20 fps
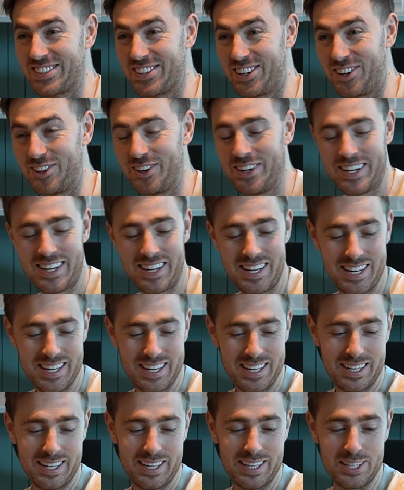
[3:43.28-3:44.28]
well.
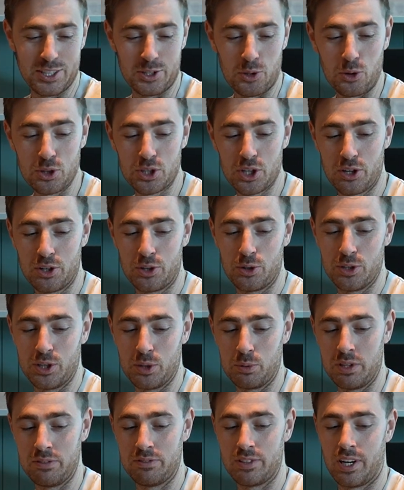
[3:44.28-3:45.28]
It's also good that
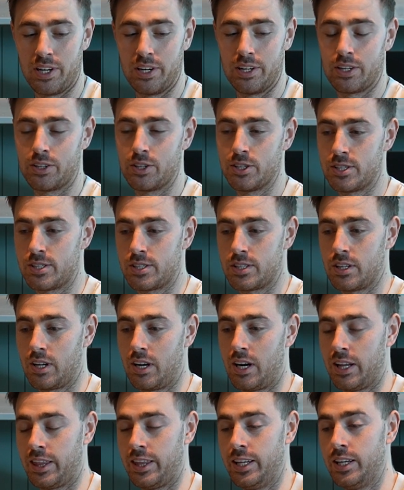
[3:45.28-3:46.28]
we've done it because
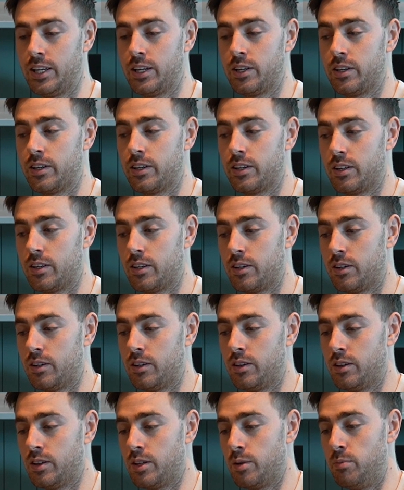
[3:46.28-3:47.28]
I think
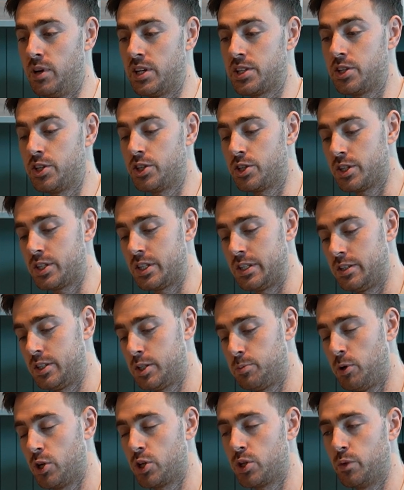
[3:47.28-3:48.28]
the message,
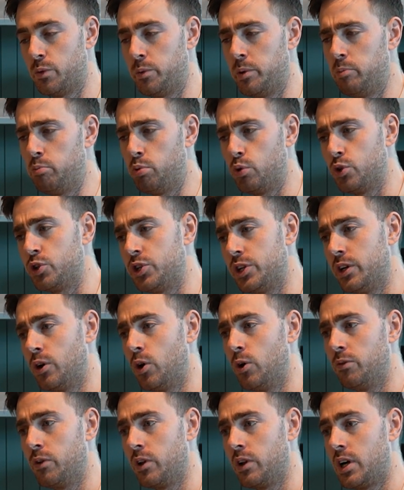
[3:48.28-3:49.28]
especially we've been pushing
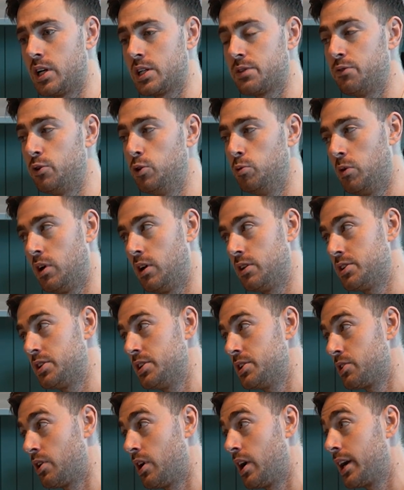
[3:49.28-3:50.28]
over the last few months,
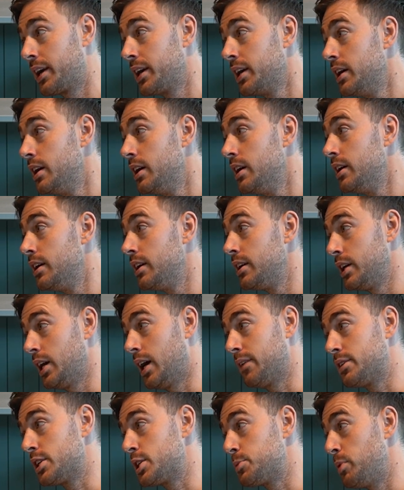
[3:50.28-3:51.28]
is like you
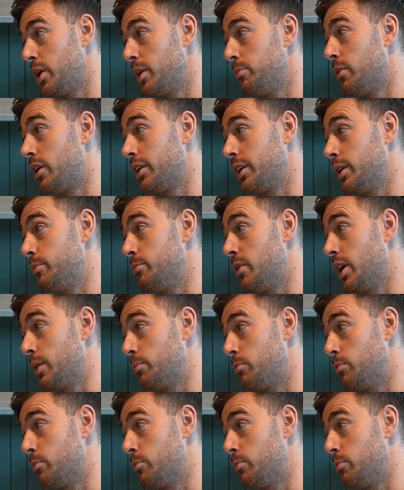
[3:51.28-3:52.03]
have to spend money to make